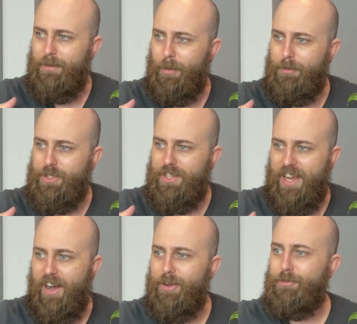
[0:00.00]
what would you
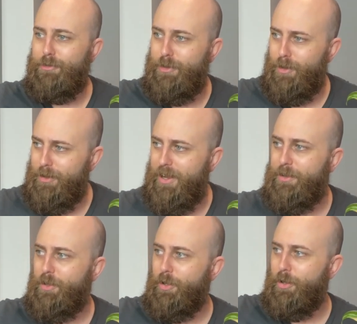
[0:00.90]
say, unfurled,
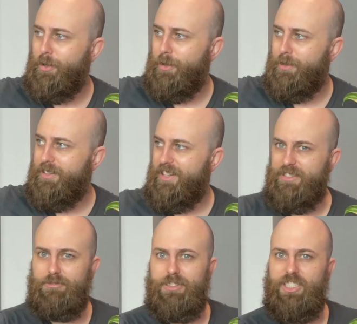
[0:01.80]
uncurled, kind
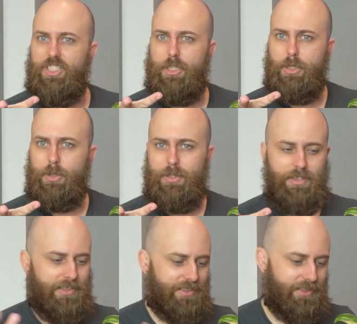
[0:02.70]
of rigid look
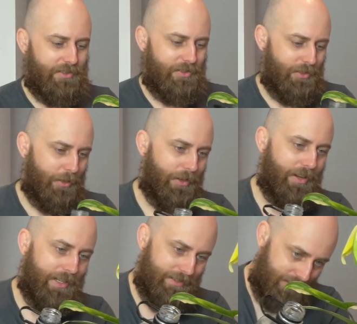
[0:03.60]
that's just so
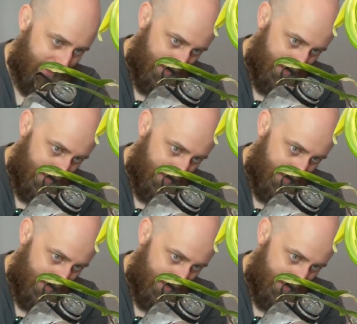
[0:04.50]
nice